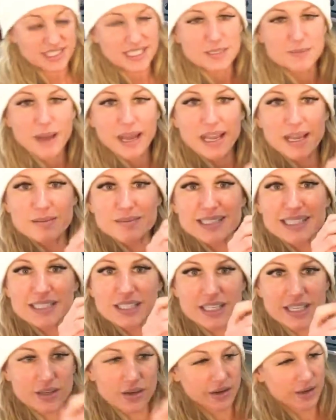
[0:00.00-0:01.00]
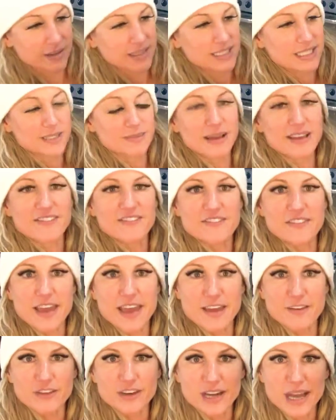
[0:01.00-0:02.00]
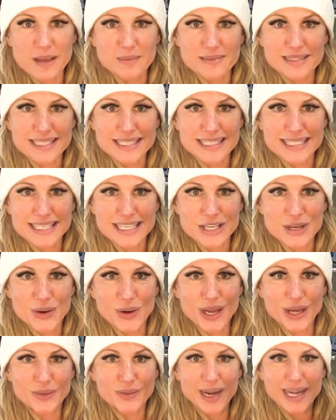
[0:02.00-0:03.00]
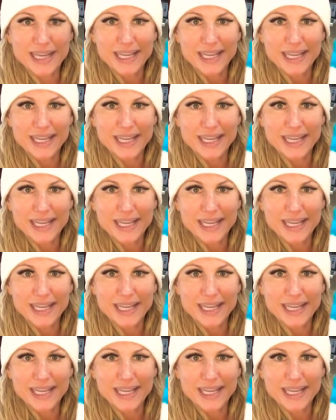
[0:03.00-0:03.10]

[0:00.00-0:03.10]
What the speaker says: is my MCT oil. This is my favorite MCT oil right